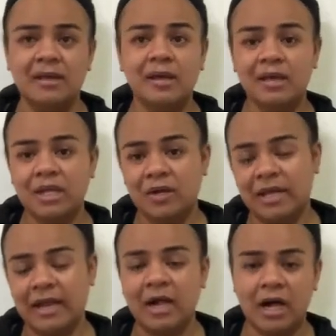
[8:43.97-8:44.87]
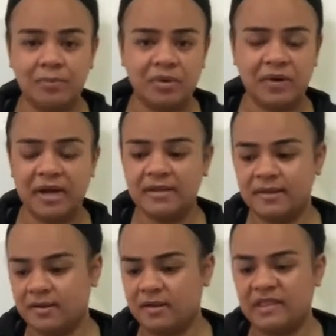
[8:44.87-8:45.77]
you know, getting copyrights and
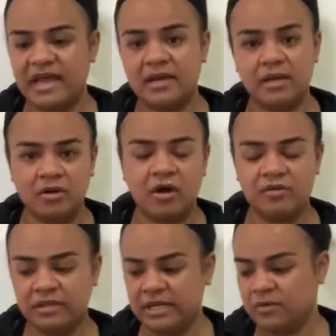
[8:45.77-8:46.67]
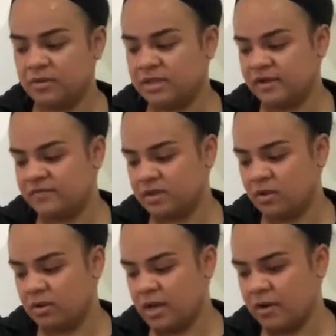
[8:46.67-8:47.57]
all that, you know, all the legal stuff to go
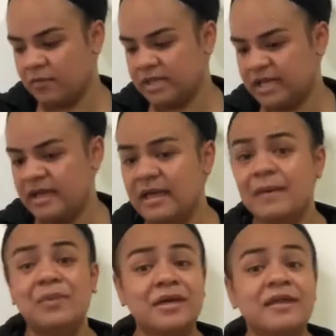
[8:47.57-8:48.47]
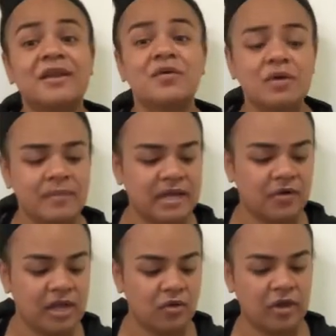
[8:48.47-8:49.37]
along with it. Because I don't want my
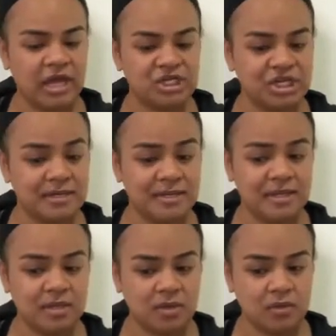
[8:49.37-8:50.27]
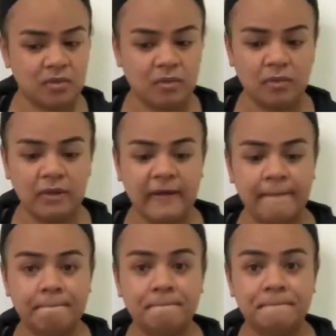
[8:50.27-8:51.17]
great creations to
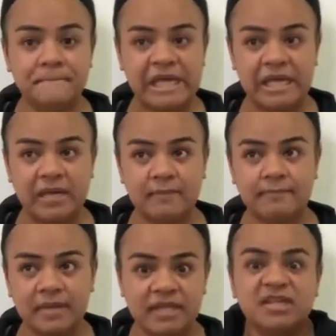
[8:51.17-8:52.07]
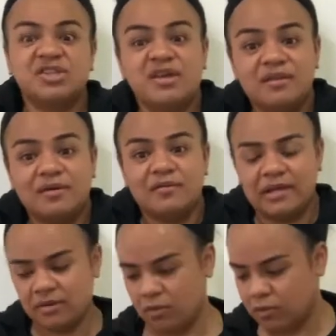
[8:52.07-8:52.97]
be essentially
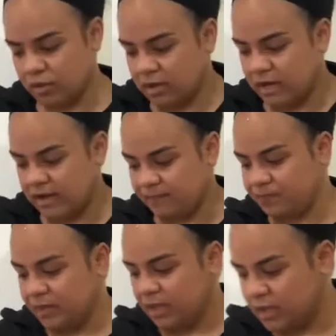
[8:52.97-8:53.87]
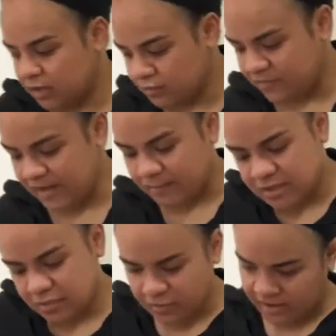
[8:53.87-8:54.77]
stolen or, you know, revamped,
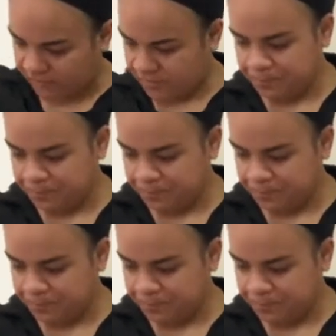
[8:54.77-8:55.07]
whatever.